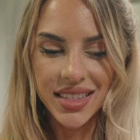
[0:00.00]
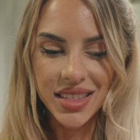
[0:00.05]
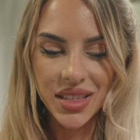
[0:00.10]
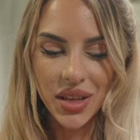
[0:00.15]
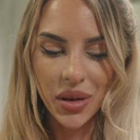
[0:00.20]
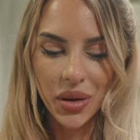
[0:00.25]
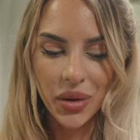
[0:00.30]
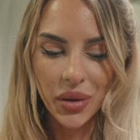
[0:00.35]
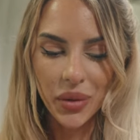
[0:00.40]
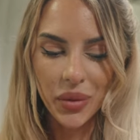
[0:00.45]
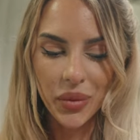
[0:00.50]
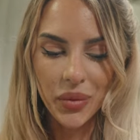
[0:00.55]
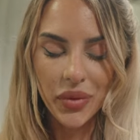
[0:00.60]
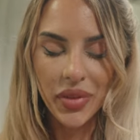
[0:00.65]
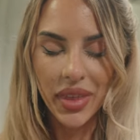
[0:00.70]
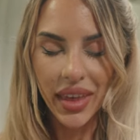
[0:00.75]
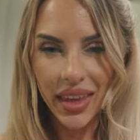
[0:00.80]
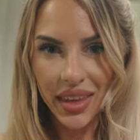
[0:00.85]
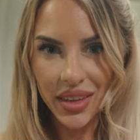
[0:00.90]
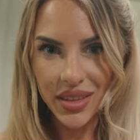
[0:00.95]
so
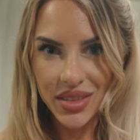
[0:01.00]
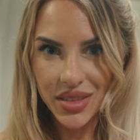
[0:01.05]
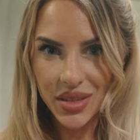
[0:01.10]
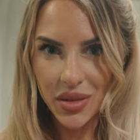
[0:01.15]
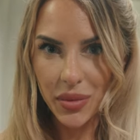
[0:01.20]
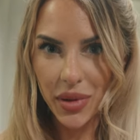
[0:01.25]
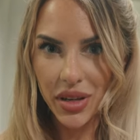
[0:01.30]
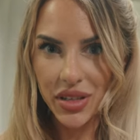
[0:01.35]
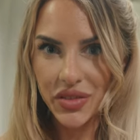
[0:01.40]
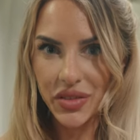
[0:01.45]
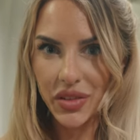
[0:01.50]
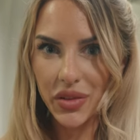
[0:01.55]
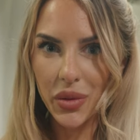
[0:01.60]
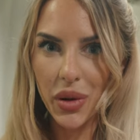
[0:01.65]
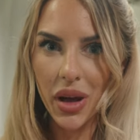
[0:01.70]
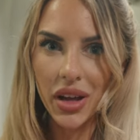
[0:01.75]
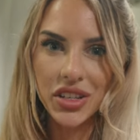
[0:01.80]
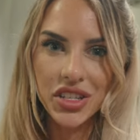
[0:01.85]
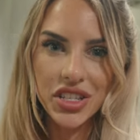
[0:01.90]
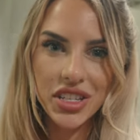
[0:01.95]
thank you so much for
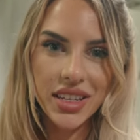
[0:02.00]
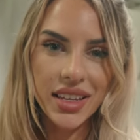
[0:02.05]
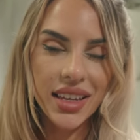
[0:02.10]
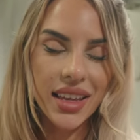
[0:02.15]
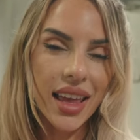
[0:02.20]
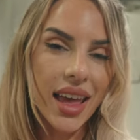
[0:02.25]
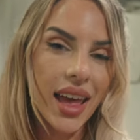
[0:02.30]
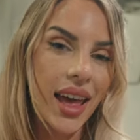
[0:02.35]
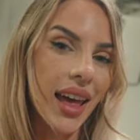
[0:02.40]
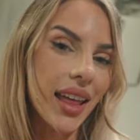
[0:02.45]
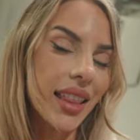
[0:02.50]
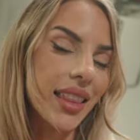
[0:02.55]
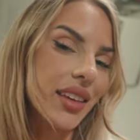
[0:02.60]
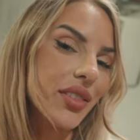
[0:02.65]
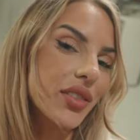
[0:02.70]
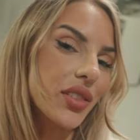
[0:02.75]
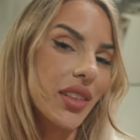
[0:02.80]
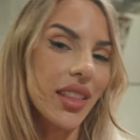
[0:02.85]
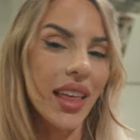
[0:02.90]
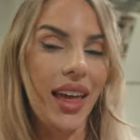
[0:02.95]
watching um,
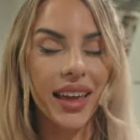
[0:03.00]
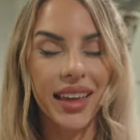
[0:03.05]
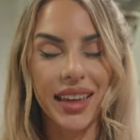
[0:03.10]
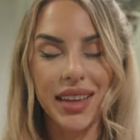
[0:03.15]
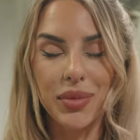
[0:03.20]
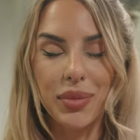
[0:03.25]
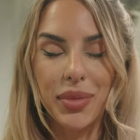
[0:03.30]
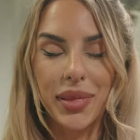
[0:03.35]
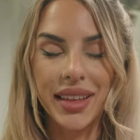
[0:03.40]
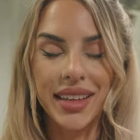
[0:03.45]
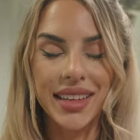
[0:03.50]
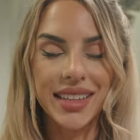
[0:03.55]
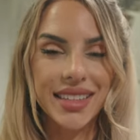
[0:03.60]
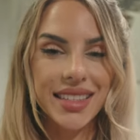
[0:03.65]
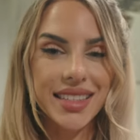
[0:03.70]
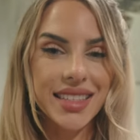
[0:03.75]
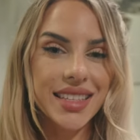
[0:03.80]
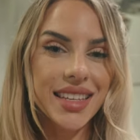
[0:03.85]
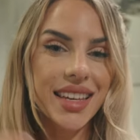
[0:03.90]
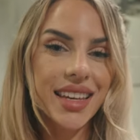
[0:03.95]
if you like it please
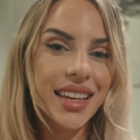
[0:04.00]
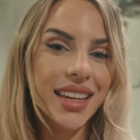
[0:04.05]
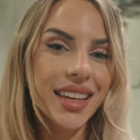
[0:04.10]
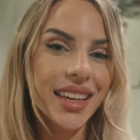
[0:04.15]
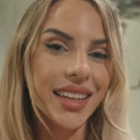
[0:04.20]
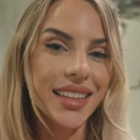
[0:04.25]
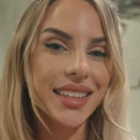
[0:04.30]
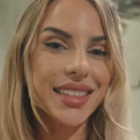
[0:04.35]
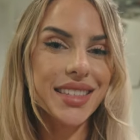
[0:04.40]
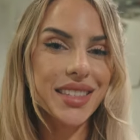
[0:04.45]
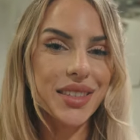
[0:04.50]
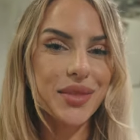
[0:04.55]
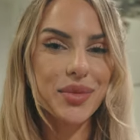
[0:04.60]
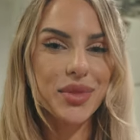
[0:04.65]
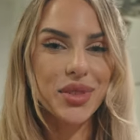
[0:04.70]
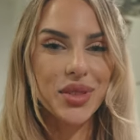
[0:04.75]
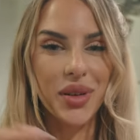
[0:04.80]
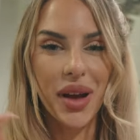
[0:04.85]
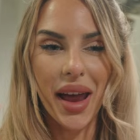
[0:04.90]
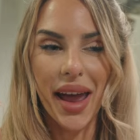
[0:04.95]
hit
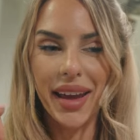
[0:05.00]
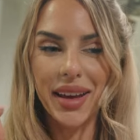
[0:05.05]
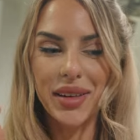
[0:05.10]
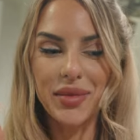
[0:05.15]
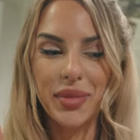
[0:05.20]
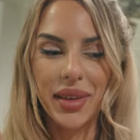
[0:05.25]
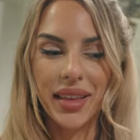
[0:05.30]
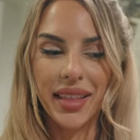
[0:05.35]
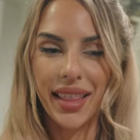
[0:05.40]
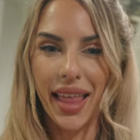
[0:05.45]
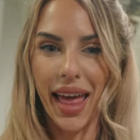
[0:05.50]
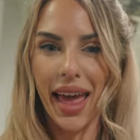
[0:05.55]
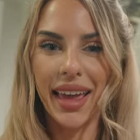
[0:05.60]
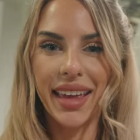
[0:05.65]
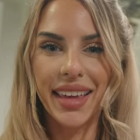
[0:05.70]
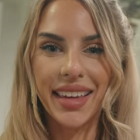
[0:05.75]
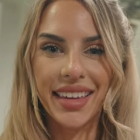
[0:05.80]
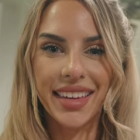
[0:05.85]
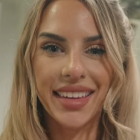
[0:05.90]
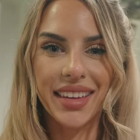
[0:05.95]
subscribe and
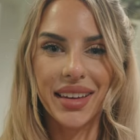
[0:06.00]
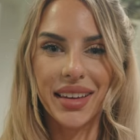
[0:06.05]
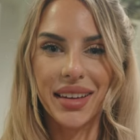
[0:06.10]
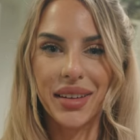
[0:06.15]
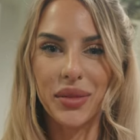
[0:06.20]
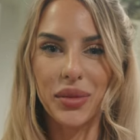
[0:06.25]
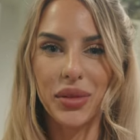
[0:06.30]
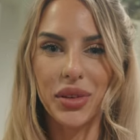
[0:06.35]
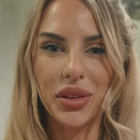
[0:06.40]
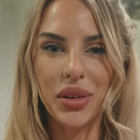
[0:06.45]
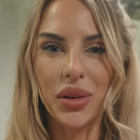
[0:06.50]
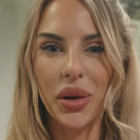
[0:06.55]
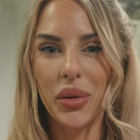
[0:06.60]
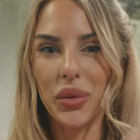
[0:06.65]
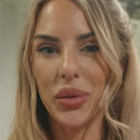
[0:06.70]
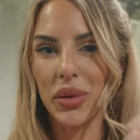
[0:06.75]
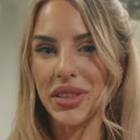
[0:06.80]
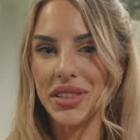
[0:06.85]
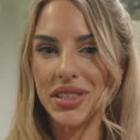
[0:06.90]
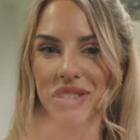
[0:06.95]
like and we know
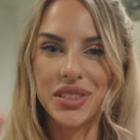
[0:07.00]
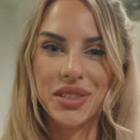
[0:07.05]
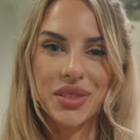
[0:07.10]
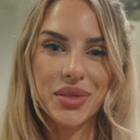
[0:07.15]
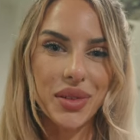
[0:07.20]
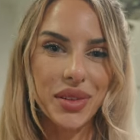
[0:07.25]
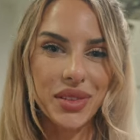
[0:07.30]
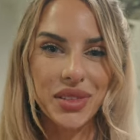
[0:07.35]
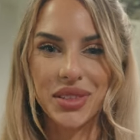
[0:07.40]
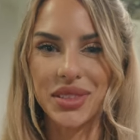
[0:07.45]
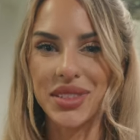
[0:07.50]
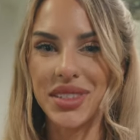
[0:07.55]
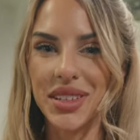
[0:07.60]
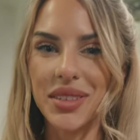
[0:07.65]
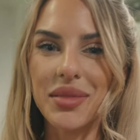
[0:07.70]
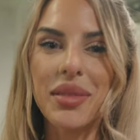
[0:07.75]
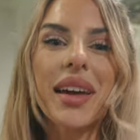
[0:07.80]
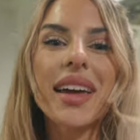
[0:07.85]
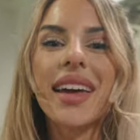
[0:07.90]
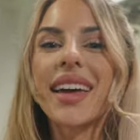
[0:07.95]
what to do on
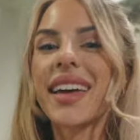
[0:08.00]
youtube